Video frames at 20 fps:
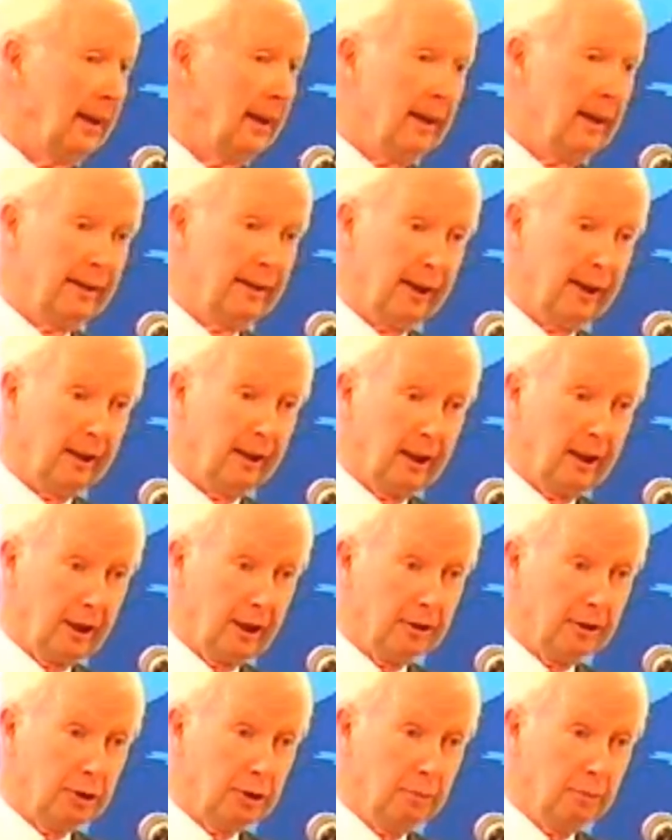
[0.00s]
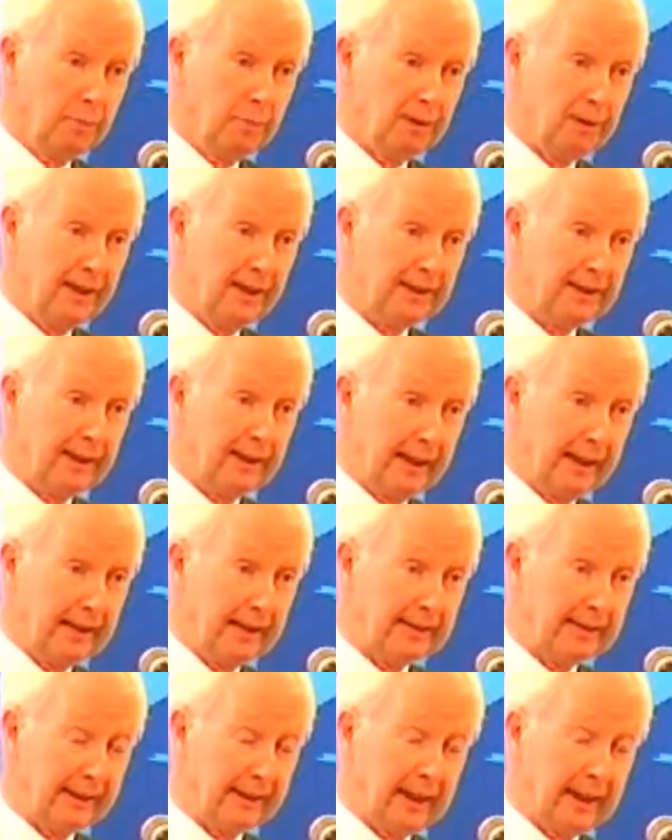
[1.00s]
than the consumer price
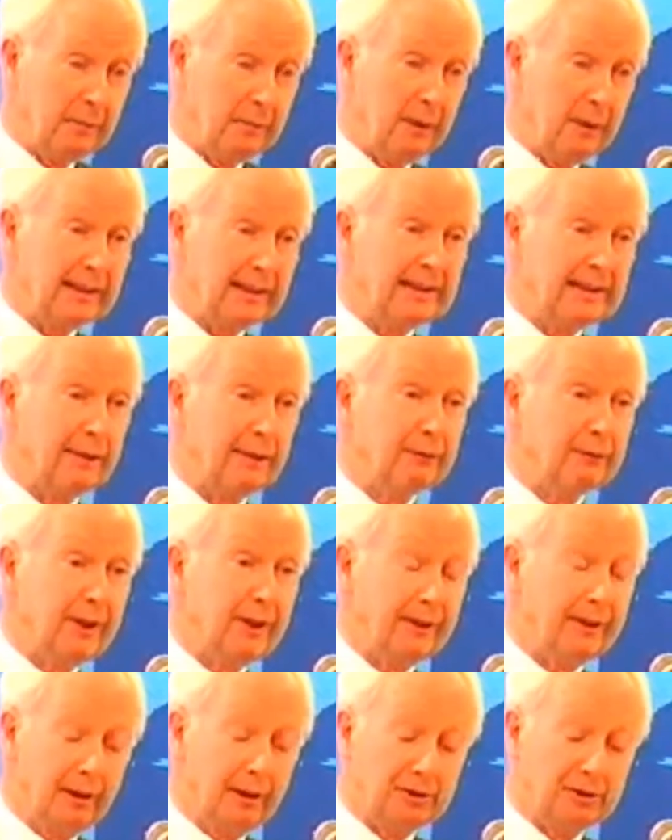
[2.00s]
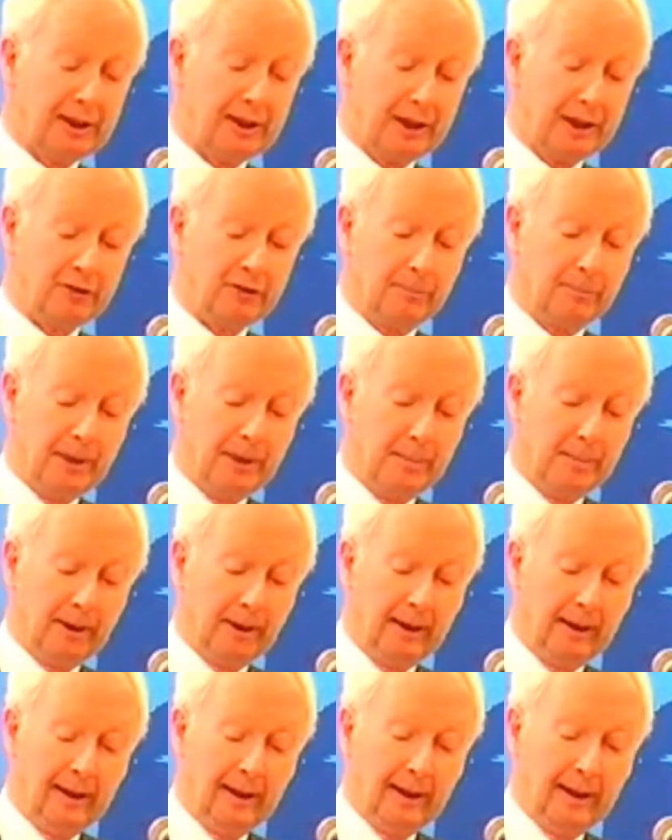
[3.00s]
index. And we had 70,000 extra people.
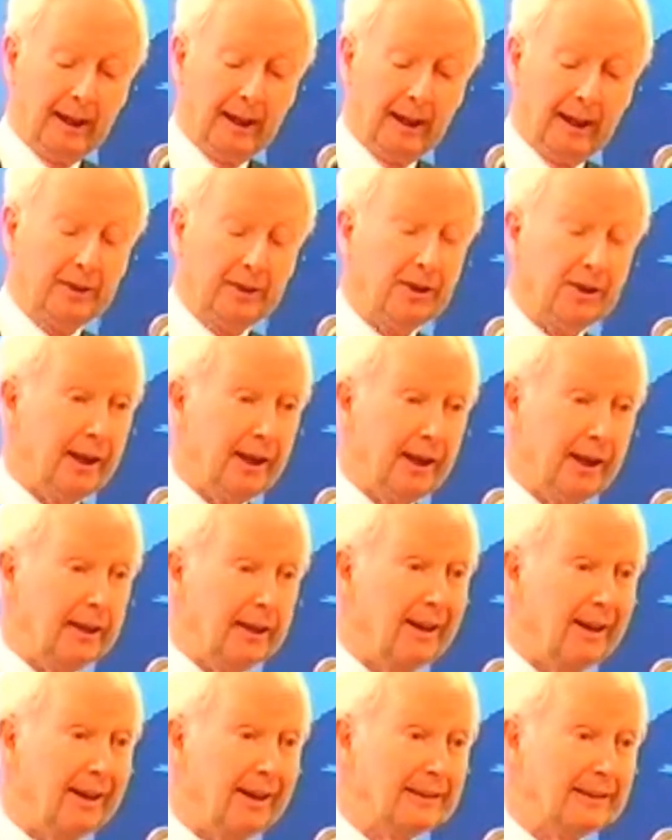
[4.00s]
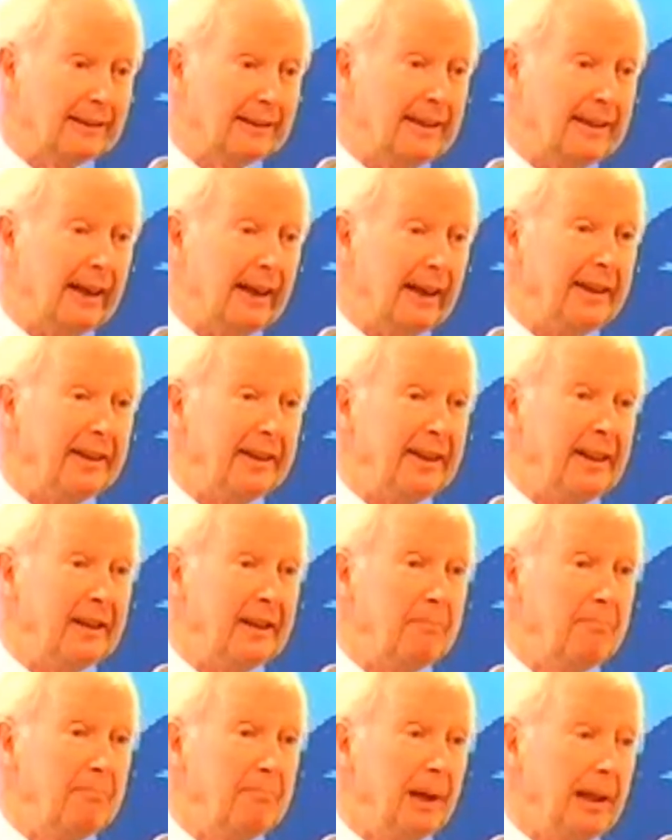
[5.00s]
And today it costs
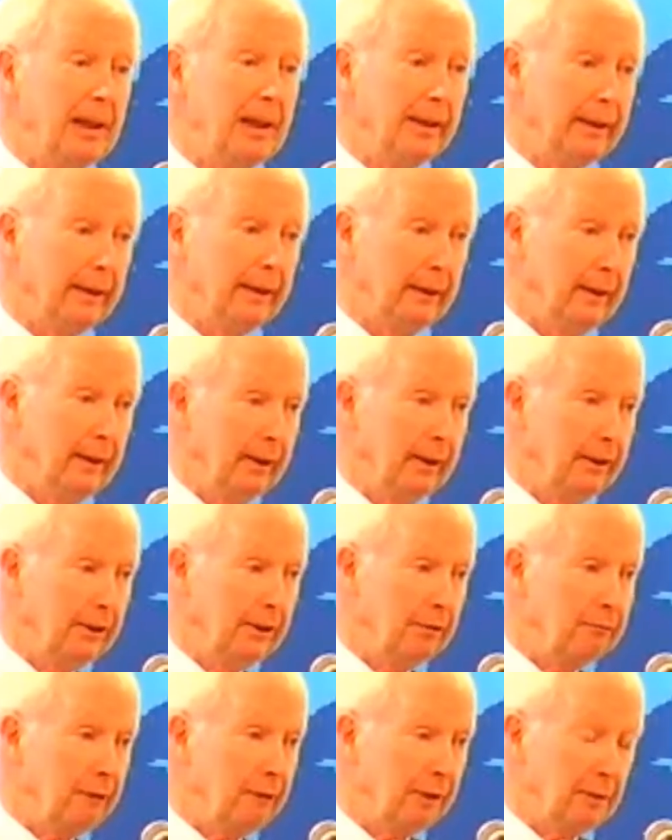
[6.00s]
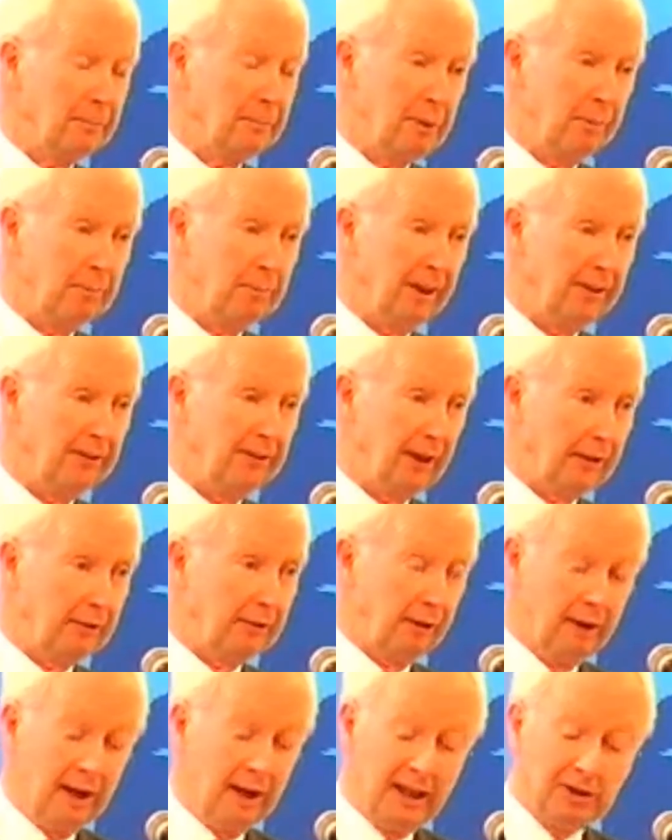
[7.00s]
19 billion to run the public
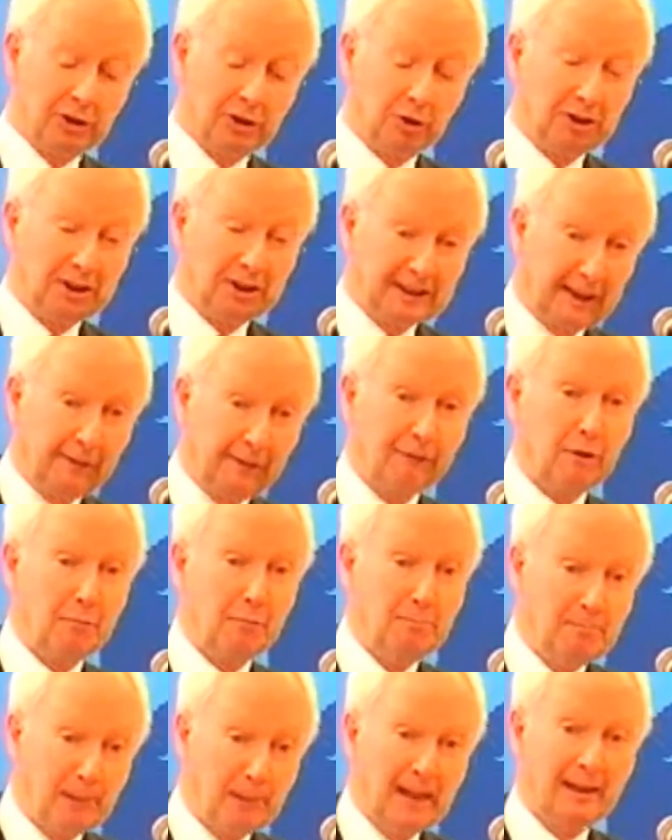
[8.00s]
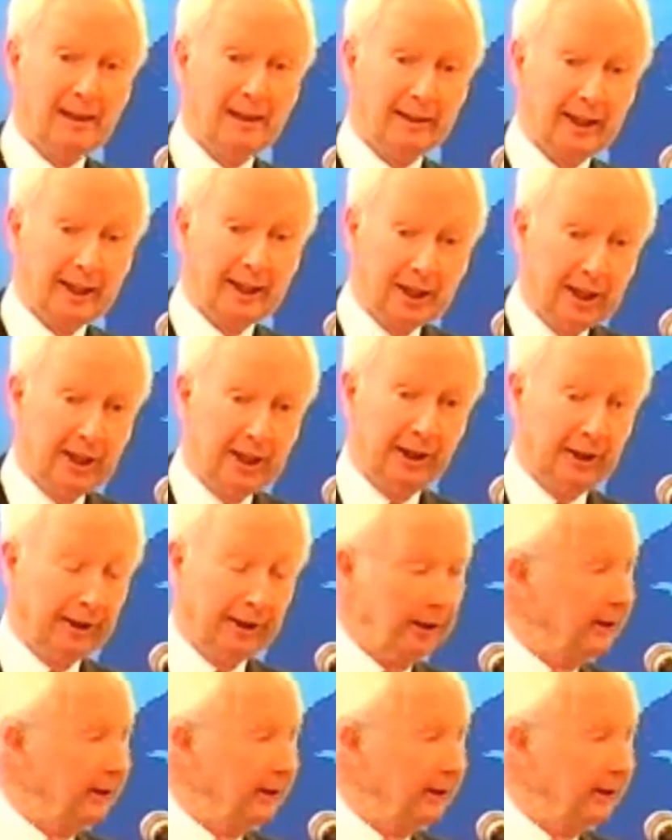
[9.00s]
sector. So 7 billion a year